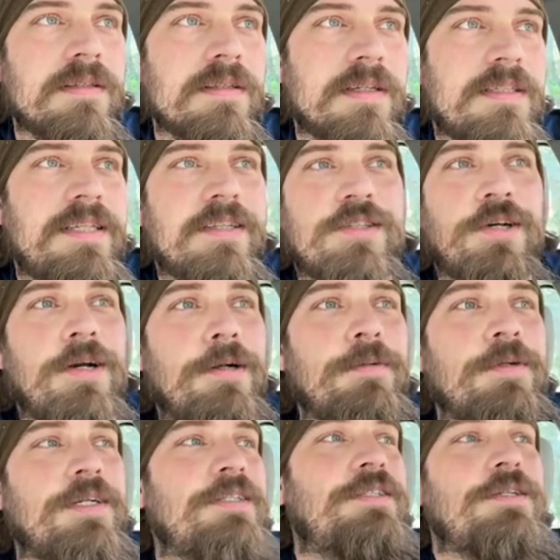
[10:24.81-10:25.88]
Like, that's all I
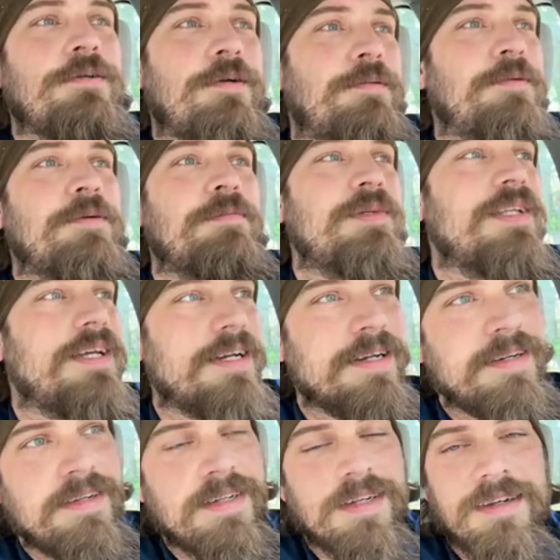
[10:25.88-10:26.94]
want to do. I want to be like,
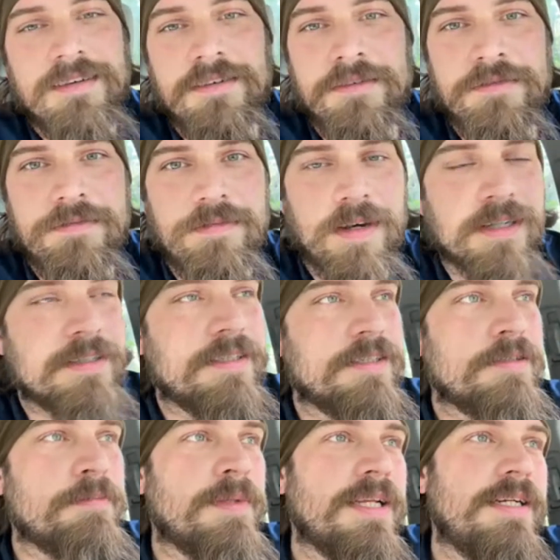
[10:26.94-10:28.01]
fuck
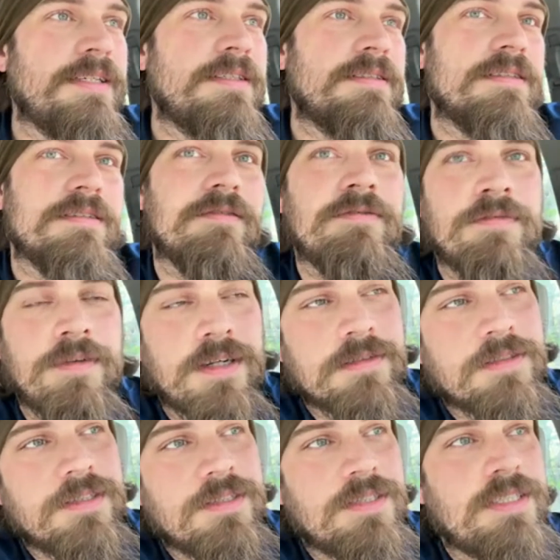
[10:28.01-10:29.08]
this place, fuck
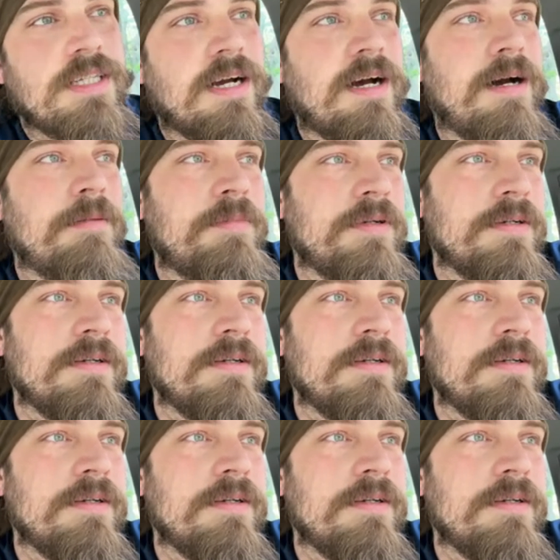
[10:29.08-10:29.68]
this job